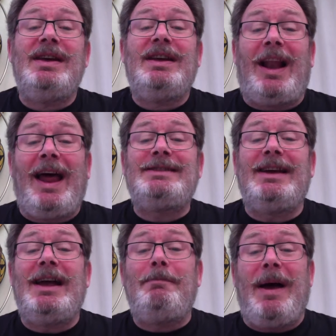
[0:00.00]

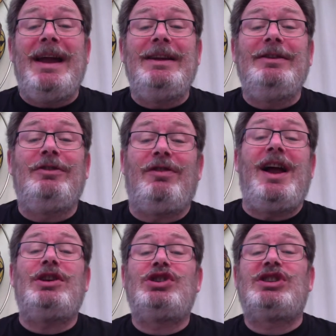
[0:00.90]
Clatter, bang,
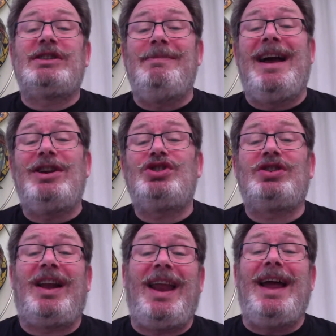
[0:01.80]
crash, smash,
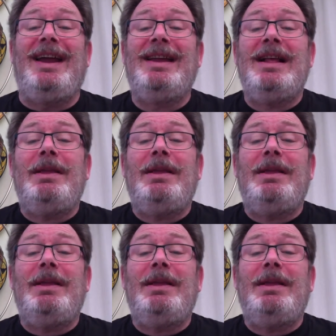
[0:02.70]
clang.